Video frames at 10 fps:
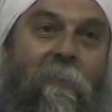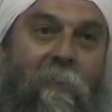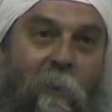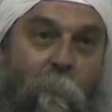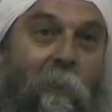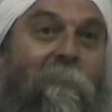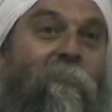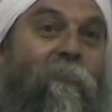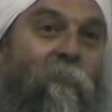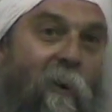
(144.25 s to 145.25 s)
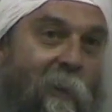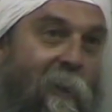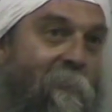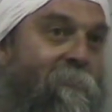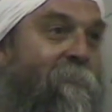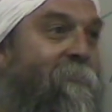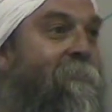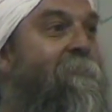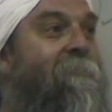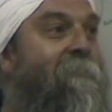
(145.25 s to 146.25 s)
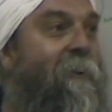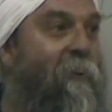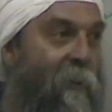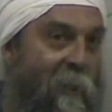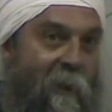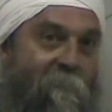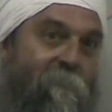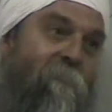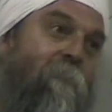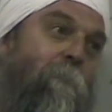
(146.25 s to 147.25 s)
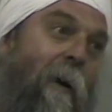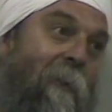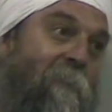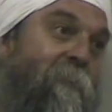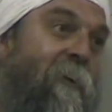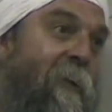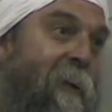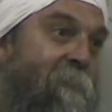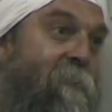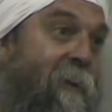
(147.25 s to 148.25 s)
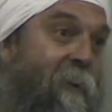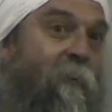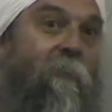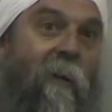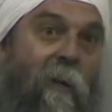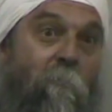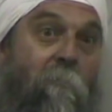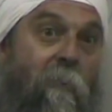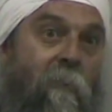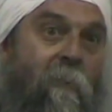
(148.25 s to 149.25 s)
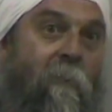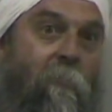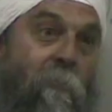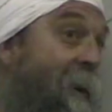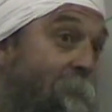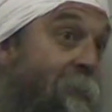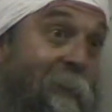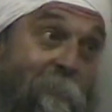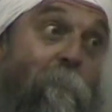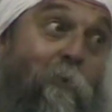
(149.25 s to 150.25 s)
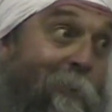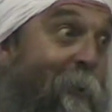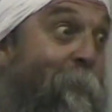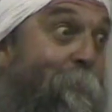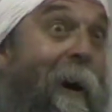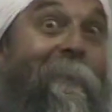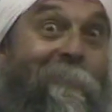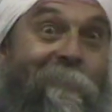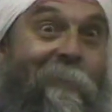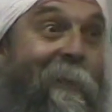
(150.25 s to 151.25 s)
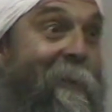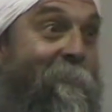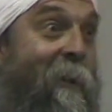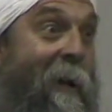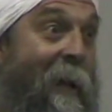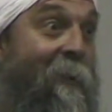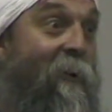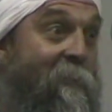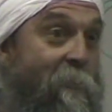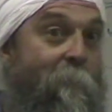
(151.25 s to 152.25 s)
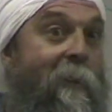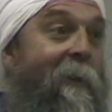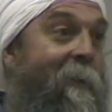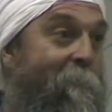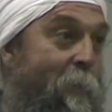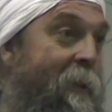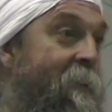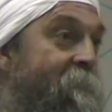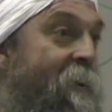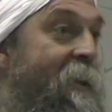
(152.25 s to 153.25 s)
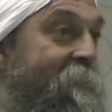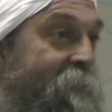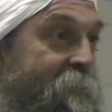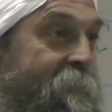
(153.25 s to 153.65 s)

The airplanes are strong enough, they're good enough, the pilots are good enough, they can overcome. We've got some pretty old pilots flying hand launch and making the finals.